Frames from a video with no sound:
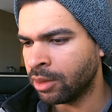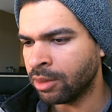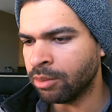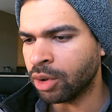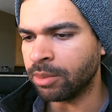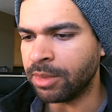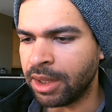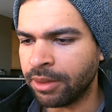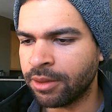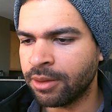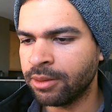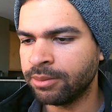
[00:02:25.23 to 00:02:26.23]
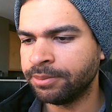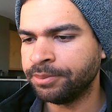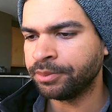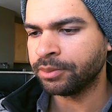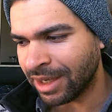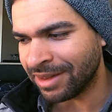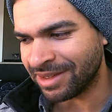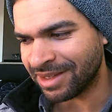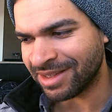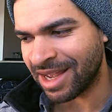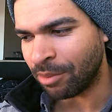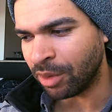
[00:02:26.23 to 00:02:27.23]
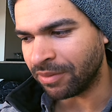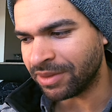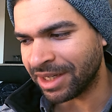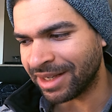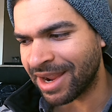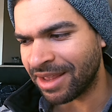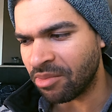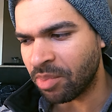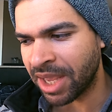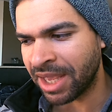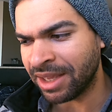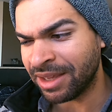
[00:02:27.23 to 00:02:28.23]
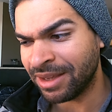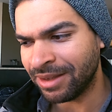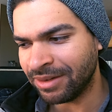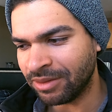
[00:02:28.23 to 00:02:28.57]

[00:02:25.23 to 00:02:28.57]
per month. In this example of 10K in the bank,